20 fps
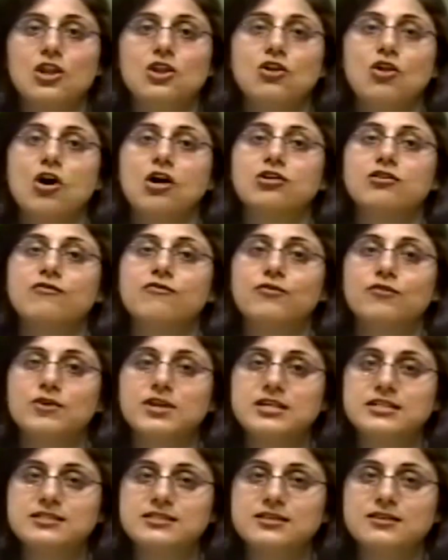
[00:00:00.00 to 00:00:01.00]
Lot of
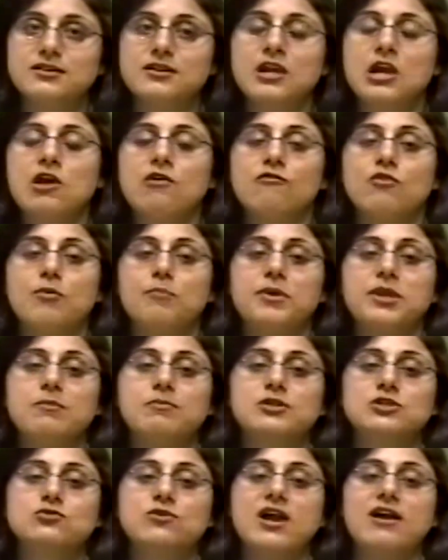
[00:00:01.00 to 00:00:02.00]
reason for
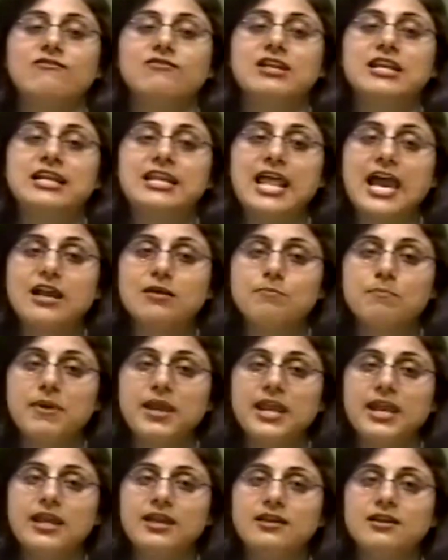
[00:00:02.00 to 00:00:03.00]
people to have leg
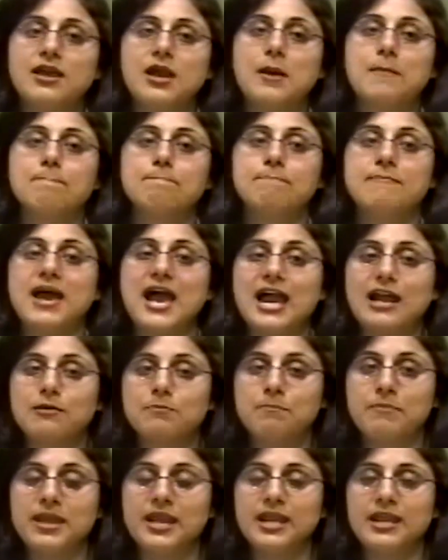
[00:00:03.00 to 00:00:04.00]
pain,
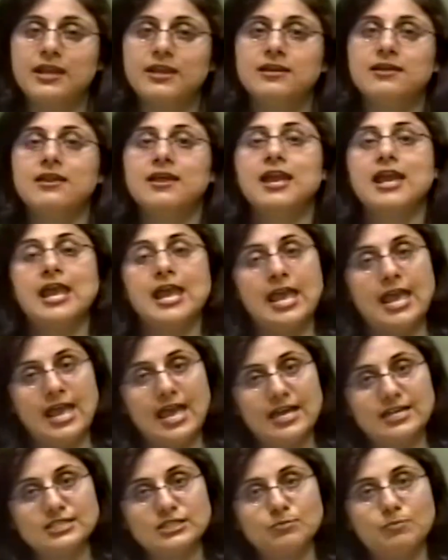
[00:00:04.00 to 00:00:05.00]
back pain,
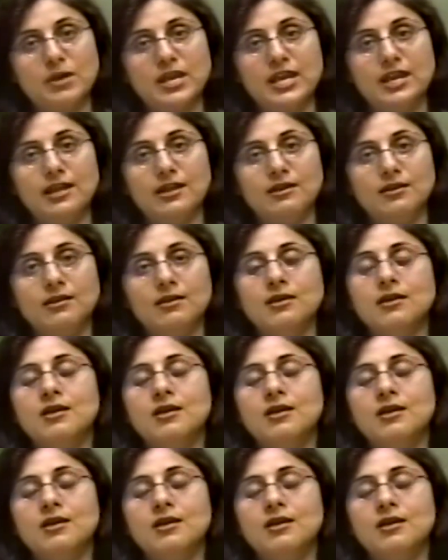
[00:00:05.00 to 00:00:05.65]
hand pain,